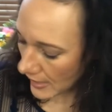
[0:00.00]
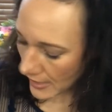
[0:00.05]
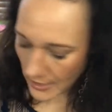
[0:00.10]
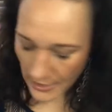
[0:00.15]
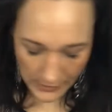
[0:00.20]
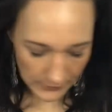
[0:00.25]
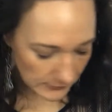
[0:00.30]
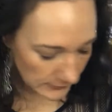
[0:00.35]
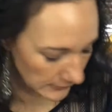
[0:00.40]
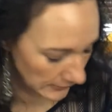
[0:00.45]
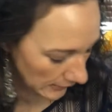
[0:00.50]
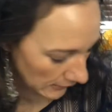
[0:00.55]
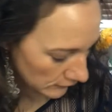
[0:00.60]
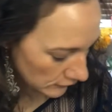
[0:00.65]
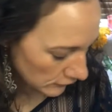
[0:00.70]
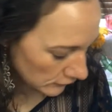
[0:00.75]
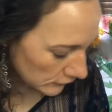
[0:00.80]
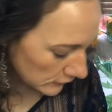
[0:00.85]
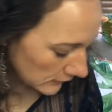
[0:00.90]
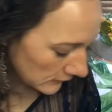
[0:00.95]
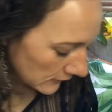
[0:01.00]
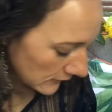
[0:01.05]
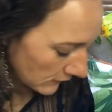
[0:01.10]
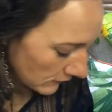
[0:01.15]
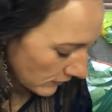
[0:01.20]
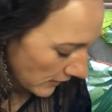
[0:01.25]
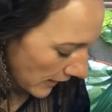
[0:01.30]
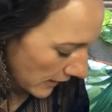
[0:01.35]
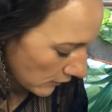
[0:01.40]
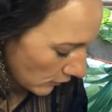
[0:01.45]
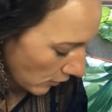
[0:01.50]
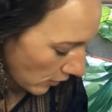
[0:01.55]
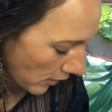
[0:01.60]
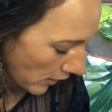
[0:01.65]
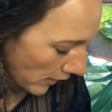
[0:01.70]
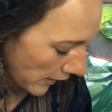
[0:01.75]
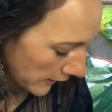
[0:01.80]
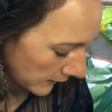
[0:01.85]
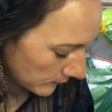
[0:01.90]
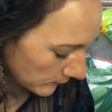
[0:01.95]
And again, you're gonna leave that
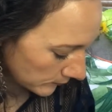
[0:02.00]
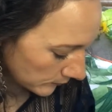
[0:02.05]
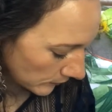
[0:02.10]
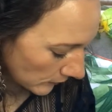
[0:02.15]
on.